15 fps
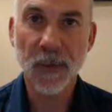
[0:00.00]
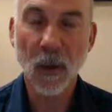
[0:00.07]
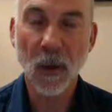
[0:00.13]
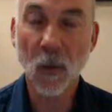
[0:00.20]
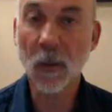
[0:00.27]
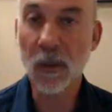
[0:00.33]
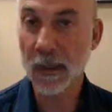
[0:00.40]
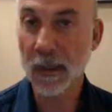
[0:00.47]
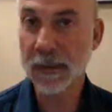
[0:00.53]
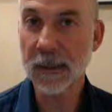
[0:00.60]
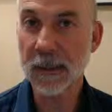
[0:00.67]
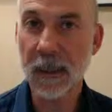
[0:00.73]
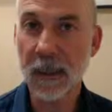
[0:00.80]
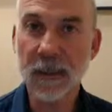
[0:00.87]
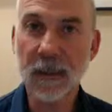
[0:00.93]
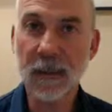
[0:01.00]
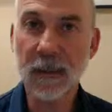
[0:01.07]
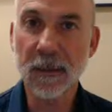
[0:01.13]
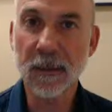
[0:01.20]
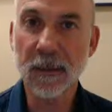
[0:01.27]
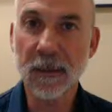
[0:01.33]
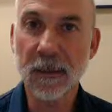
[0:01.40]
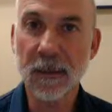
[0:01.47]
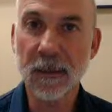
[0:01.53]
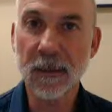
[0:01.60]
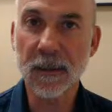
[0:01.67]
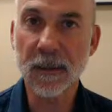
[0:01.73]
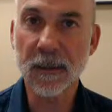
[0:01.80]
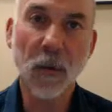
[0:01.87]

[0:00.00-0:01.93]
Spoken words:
or let's say a symptom that